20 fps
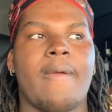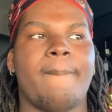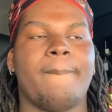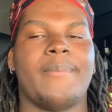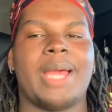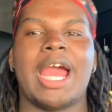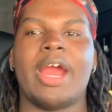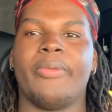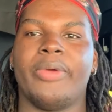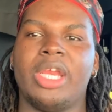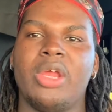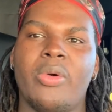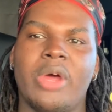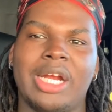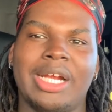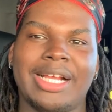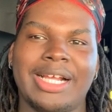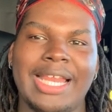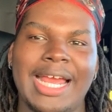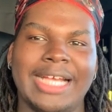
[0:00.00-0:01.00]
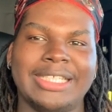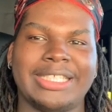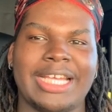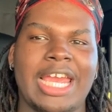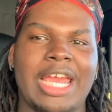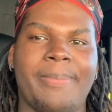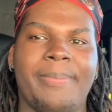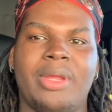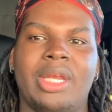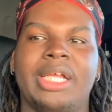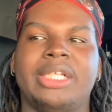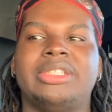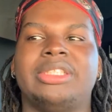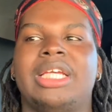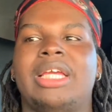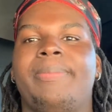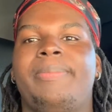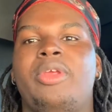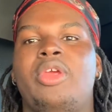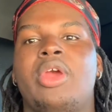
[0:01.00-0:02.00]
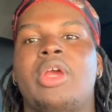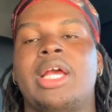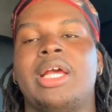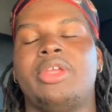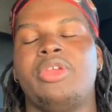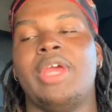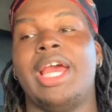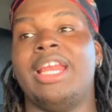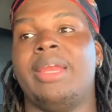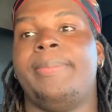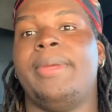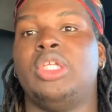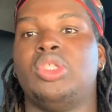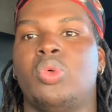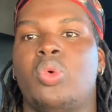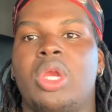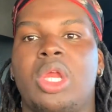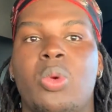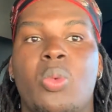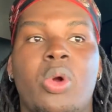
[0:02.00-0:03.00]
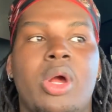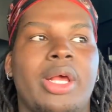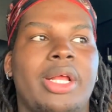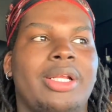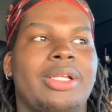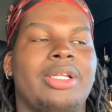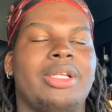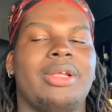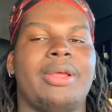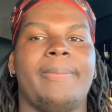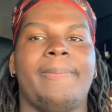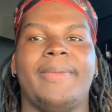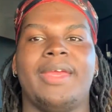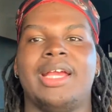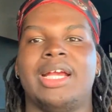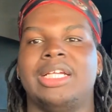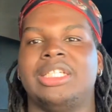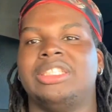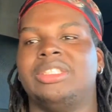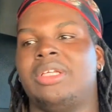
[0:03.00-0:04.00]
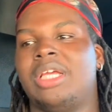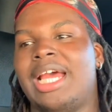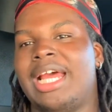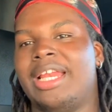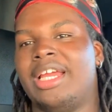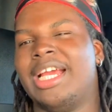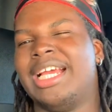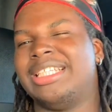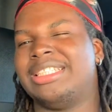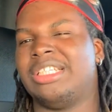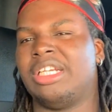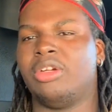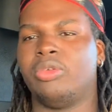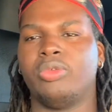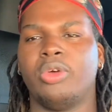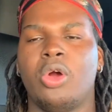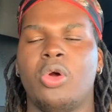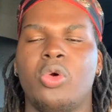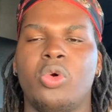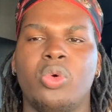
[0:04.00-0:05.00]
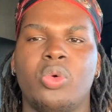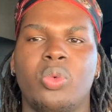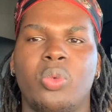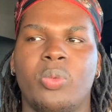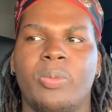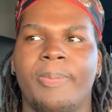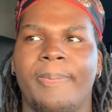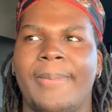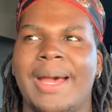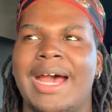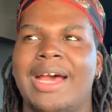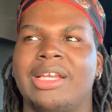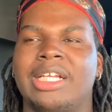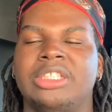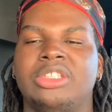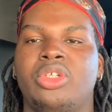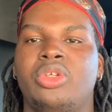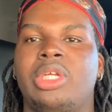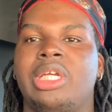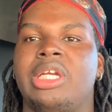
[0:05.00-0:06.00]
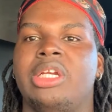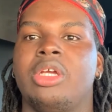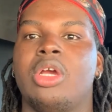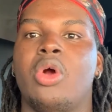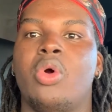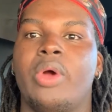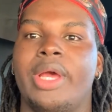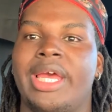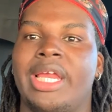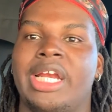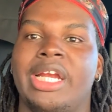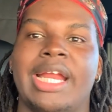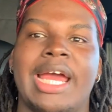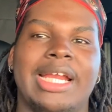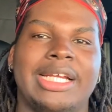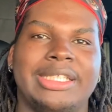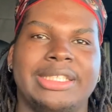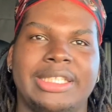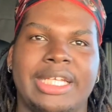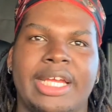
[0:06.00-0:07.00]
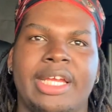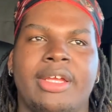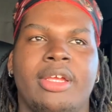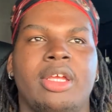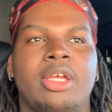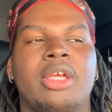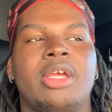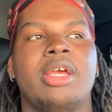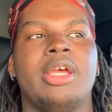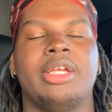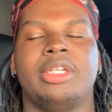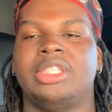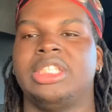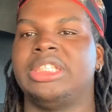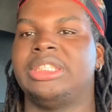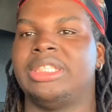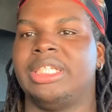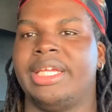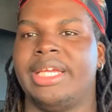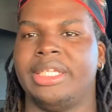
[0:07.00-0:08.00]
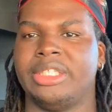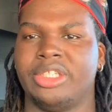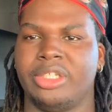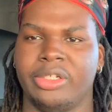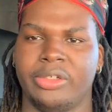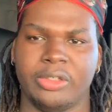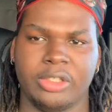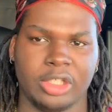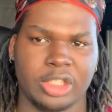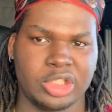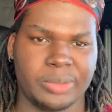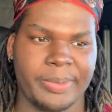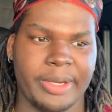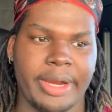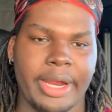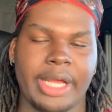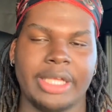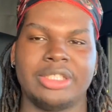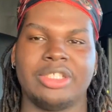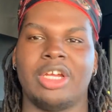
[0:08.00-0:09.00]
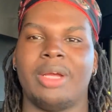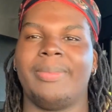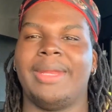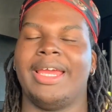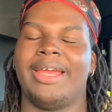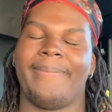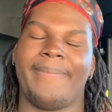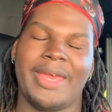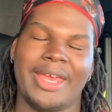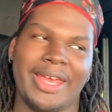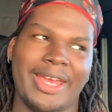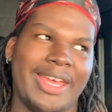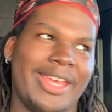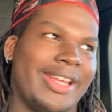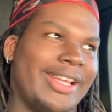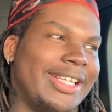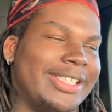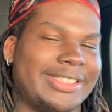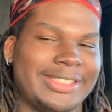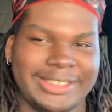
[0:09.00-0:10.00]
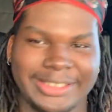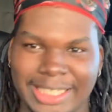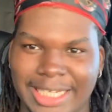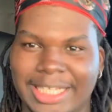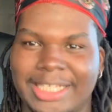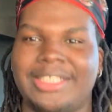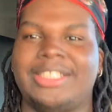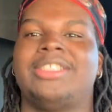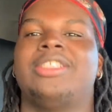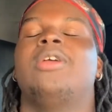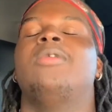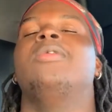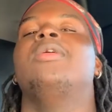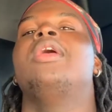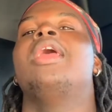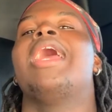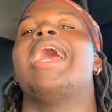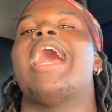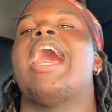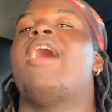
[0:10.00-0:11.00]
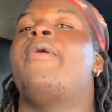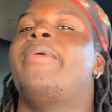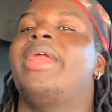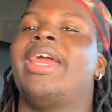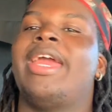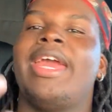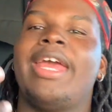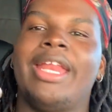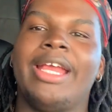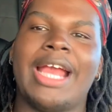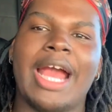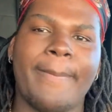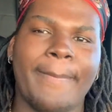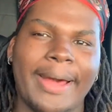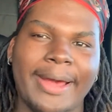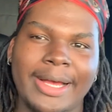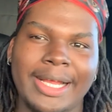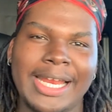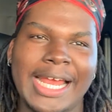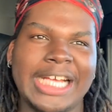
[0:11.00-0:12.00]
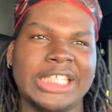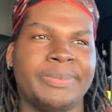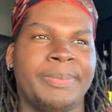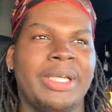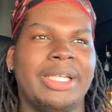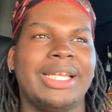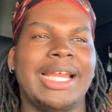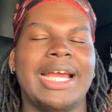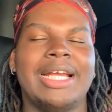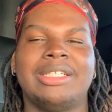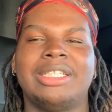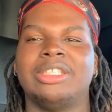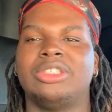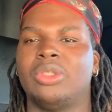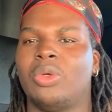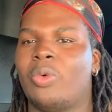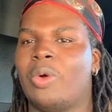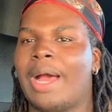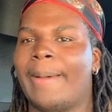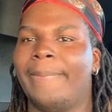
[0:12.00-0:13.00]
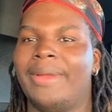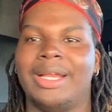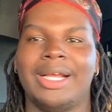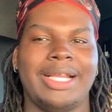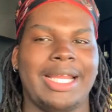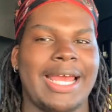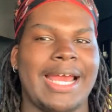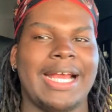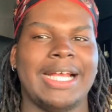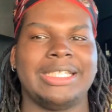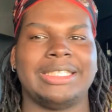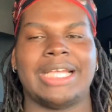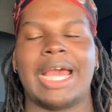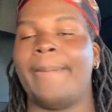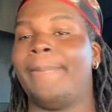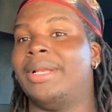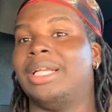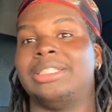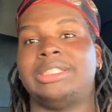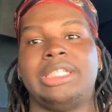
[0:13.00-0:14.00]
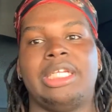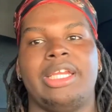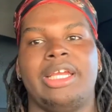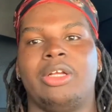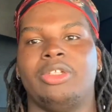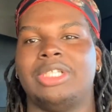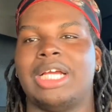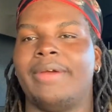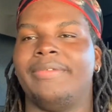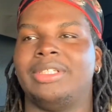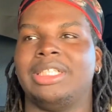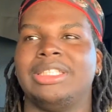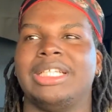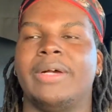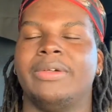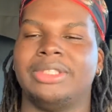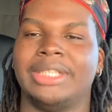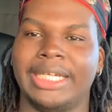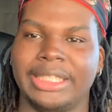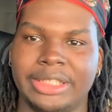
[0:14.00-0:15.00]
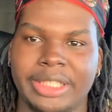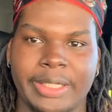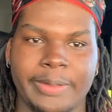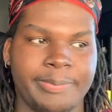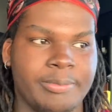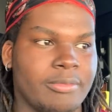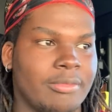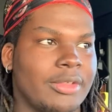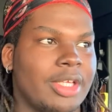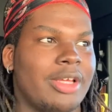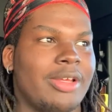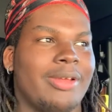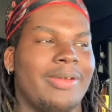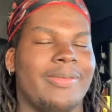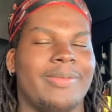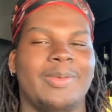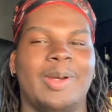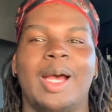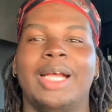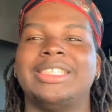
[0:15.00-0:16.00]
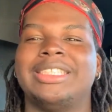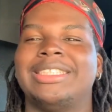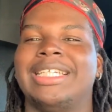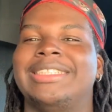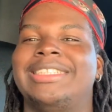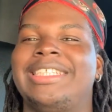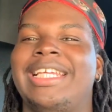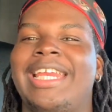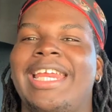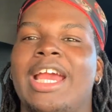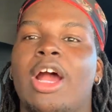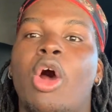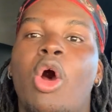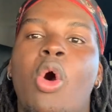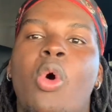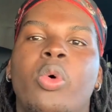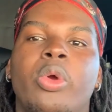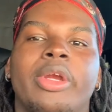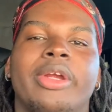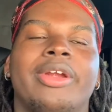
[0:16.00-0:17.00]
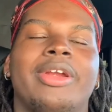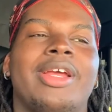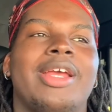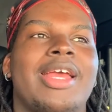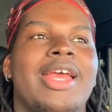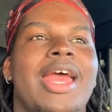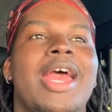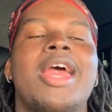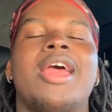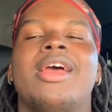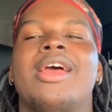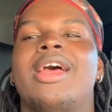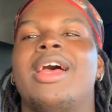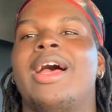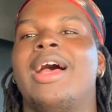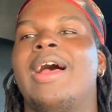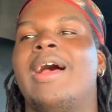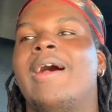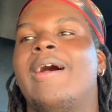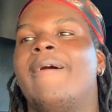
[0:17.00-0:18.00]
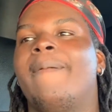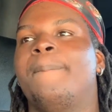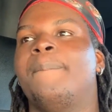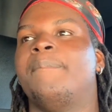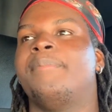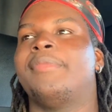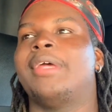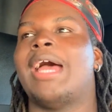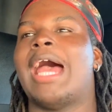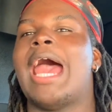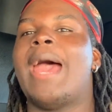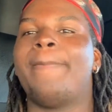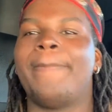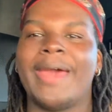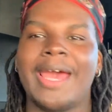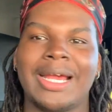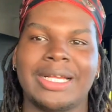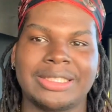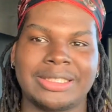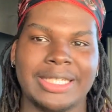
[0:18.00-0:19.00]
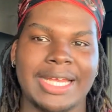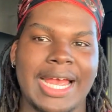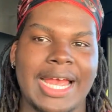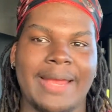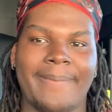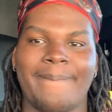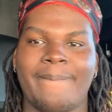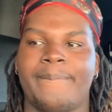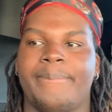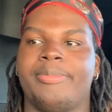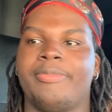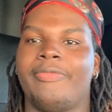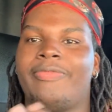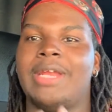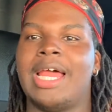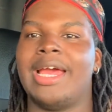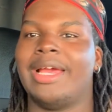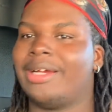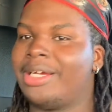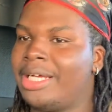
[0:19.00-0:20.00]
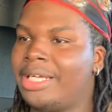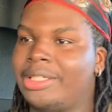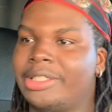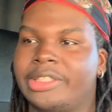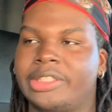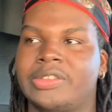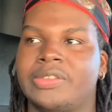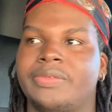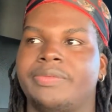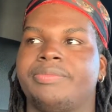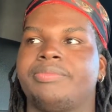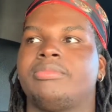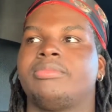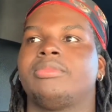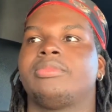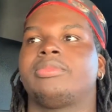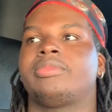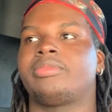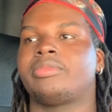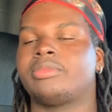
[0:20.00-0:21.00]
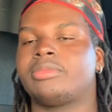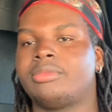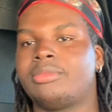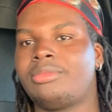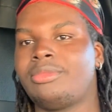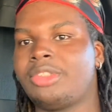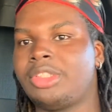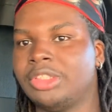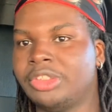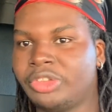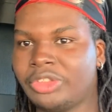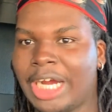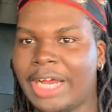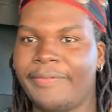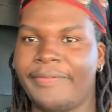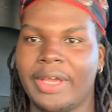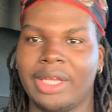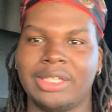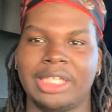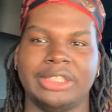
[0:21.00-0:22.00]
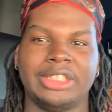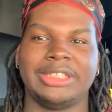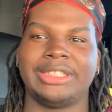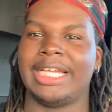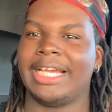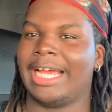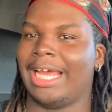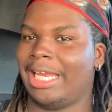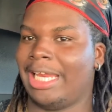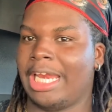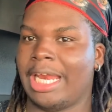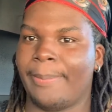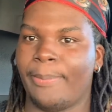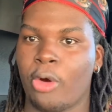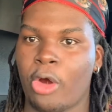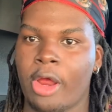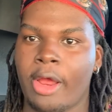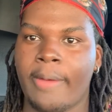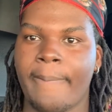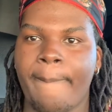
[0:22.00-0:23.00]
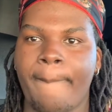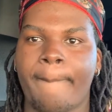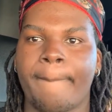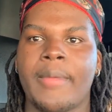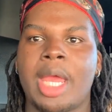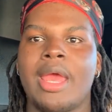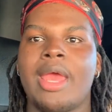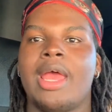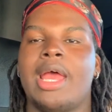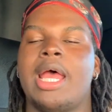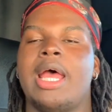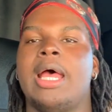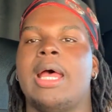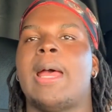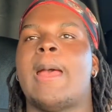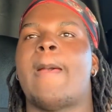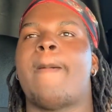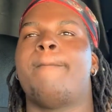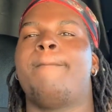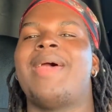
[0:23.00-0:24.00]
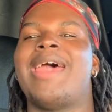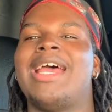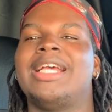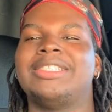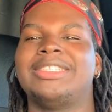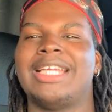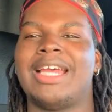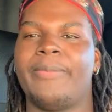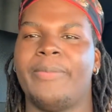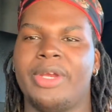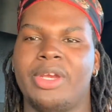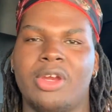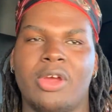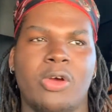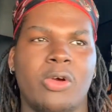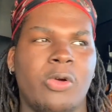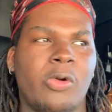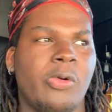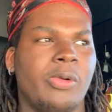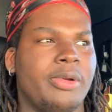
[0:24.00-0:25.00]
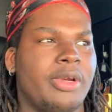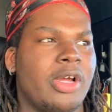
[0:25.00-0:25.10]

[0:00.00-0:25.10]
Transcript: I really wanted the Class A, but they said you had to be 21 because I guess of the road mileage, you needed to go in and out of state just to get your little experience. So I'm like, man, that sucks. So I went ahead and got my Class B license. So I've been a CDL driver since I was 19. Well, I should say CDL holder. I passed that flying colors, trifecta, just like I did at Prime. Passed that with no